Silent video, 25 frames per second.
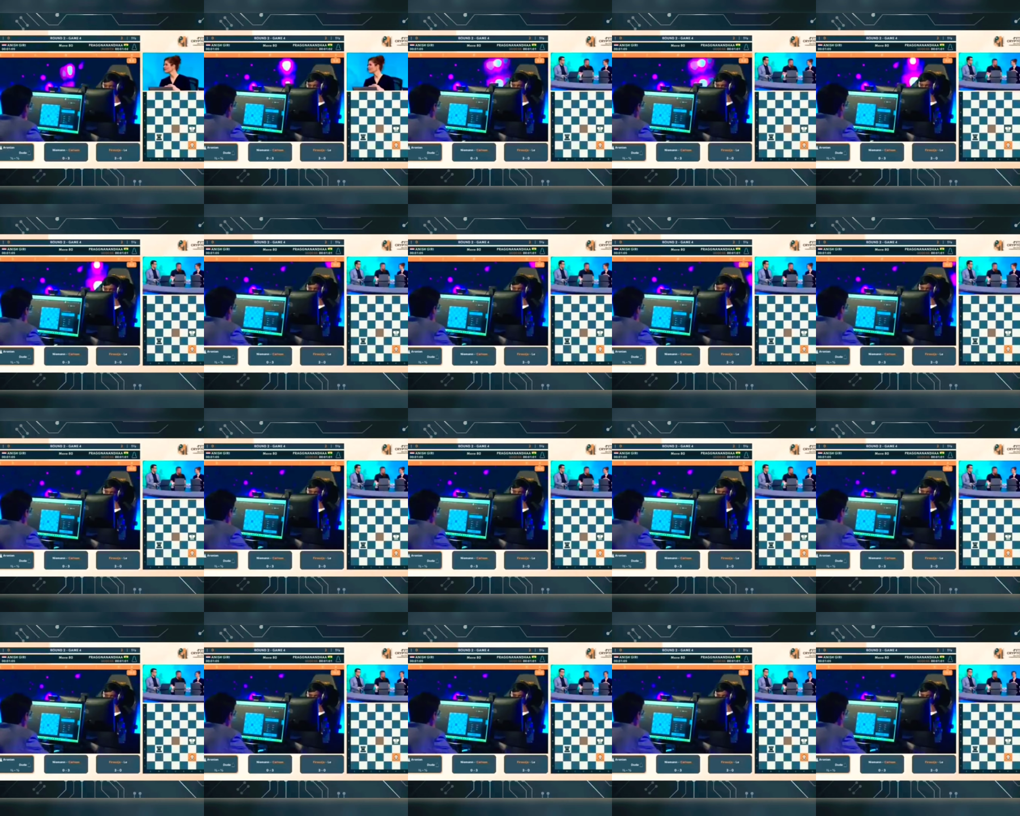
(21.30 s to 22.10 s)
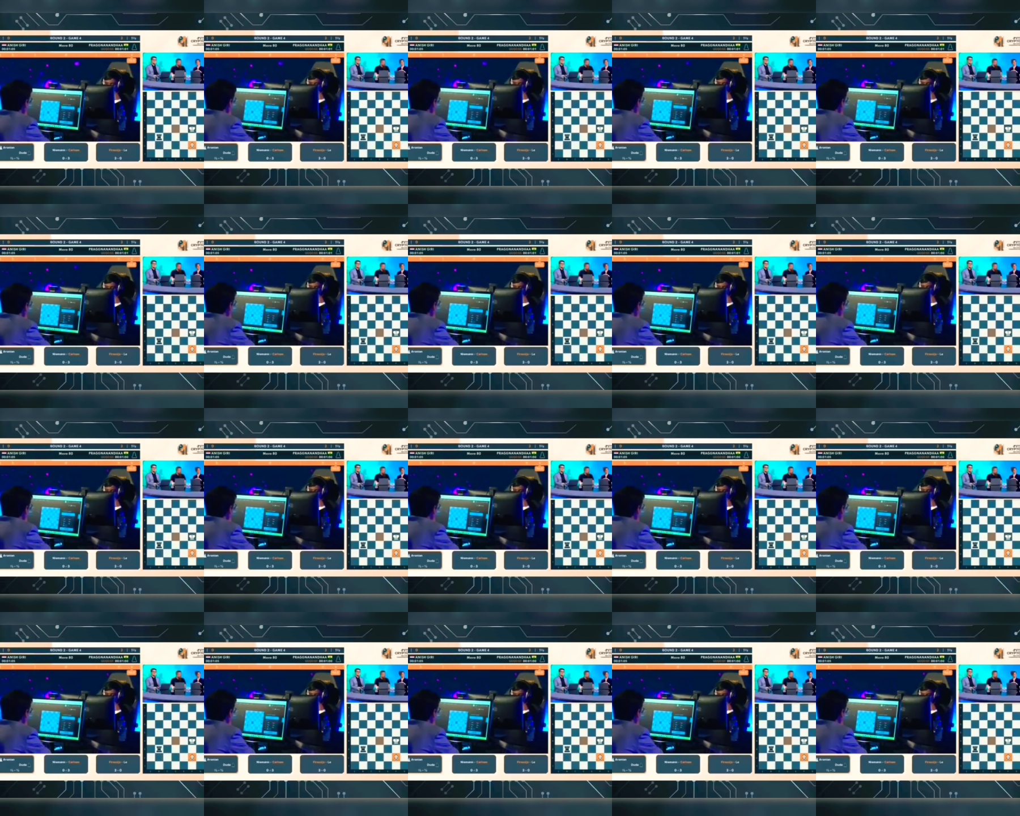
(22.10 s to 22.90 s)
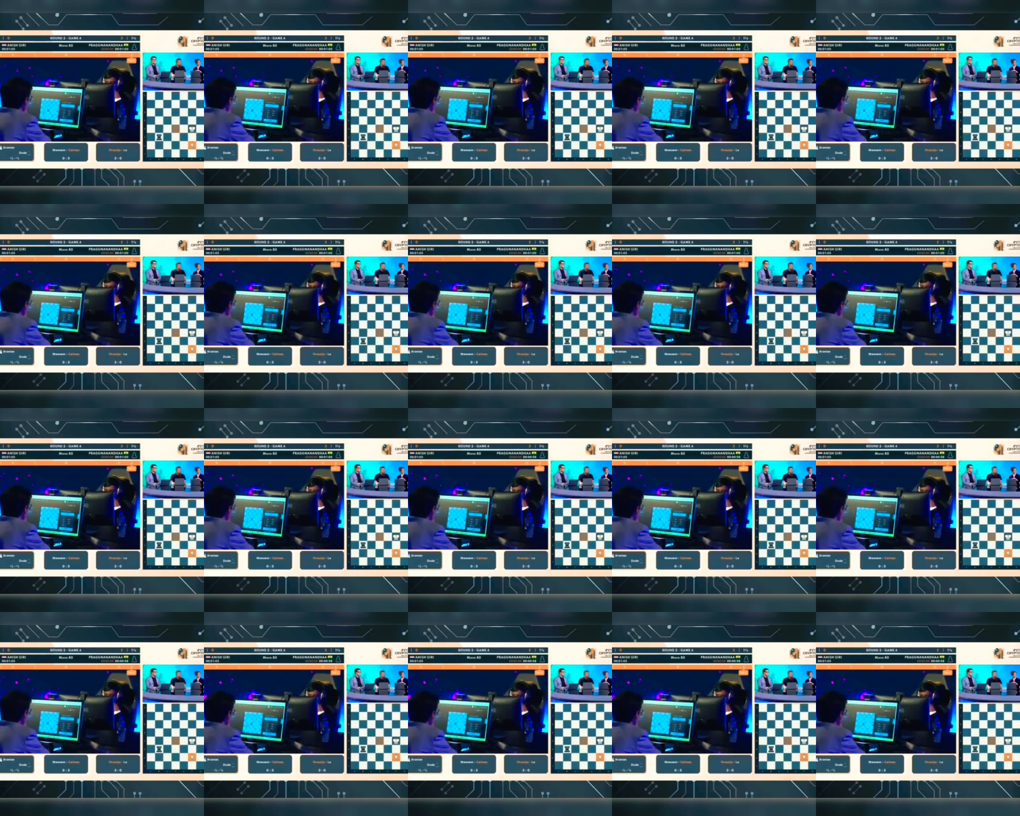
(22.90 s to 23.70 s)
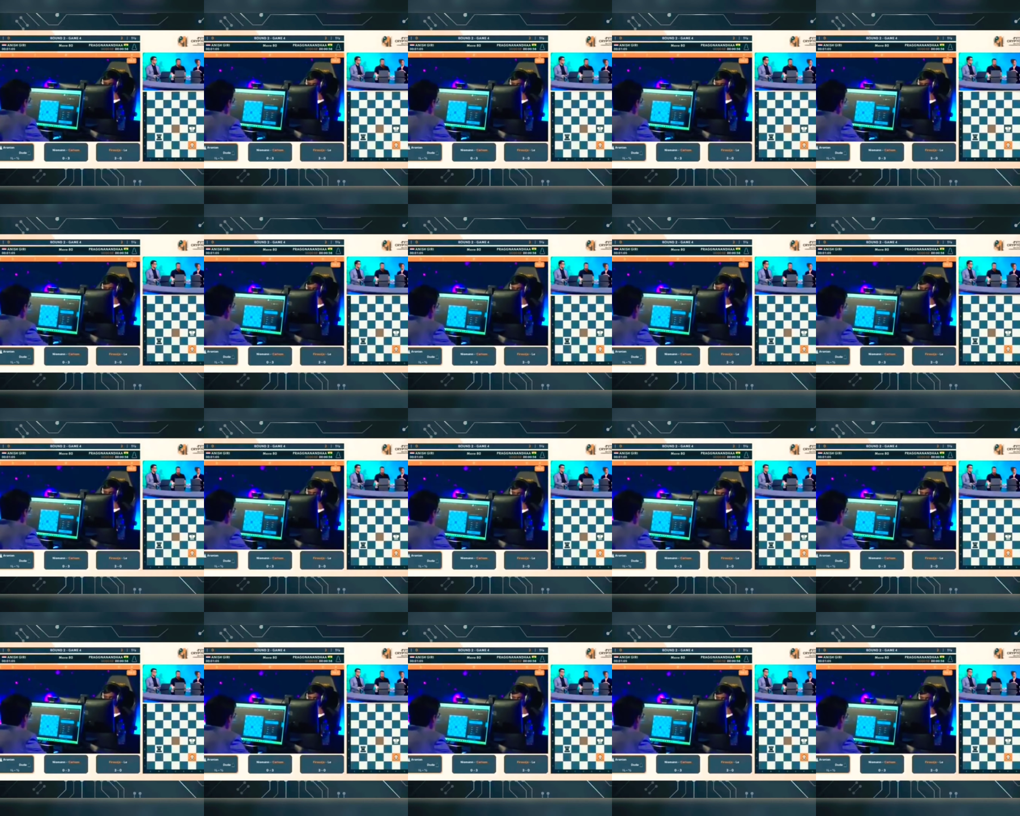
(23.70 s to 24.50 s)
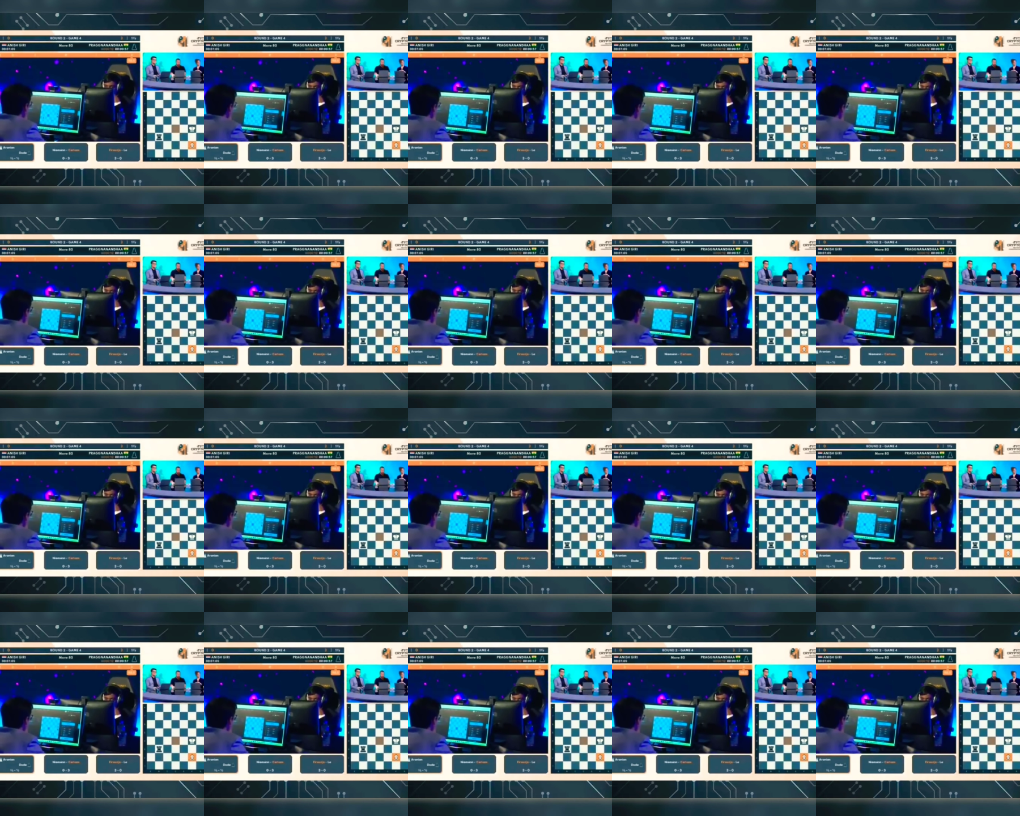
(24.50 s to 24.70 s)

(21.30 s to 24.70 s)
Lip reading: (no speaker visible)